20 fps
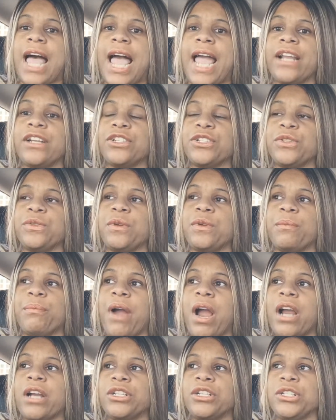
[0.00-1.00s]
do a
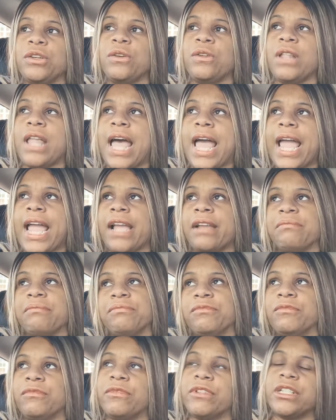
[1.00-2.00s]
partial like
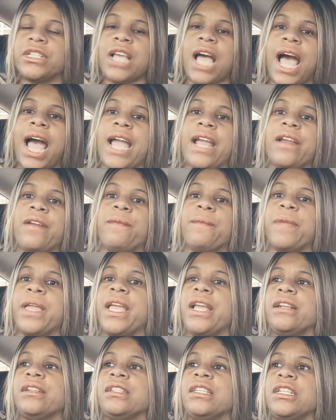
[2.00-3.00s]
retirement